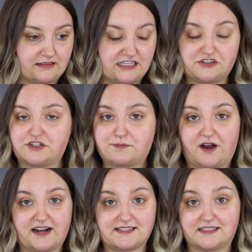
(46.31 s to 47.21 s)
These are just
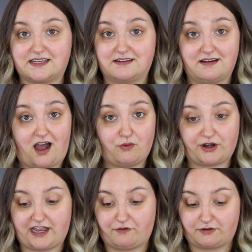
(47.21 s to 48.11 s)
products that did not
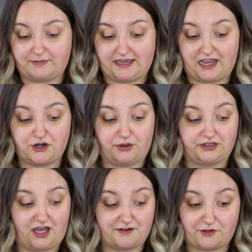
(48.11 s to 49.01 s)
work out for me. I know a
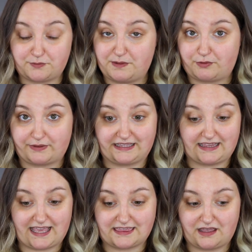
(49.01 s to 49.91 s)
lot of other people really
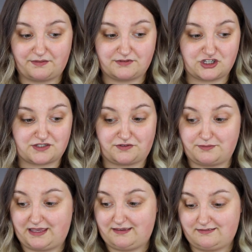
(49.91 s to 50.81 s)
like them, just for
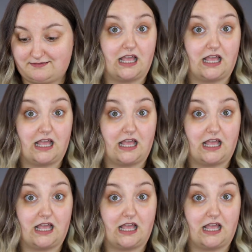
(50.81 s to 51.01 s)
me,